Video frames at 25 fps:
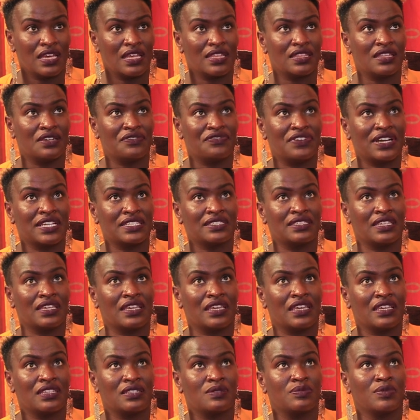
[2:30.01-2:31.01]
The first
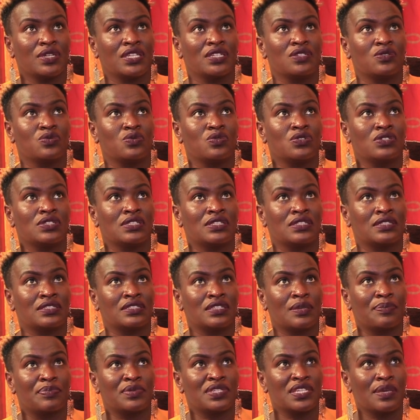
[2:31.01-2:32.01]
engagement was
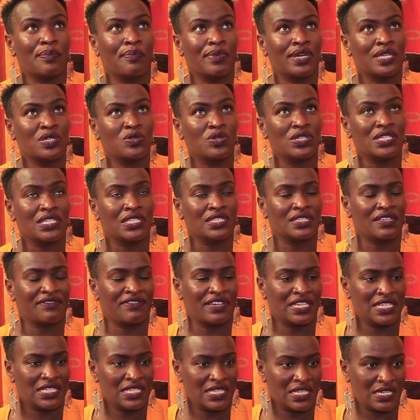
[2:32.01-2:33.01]
September
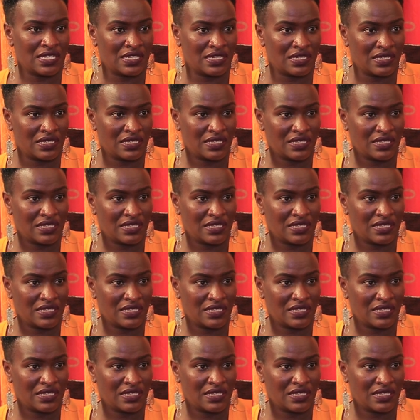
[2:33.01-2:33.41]
2017.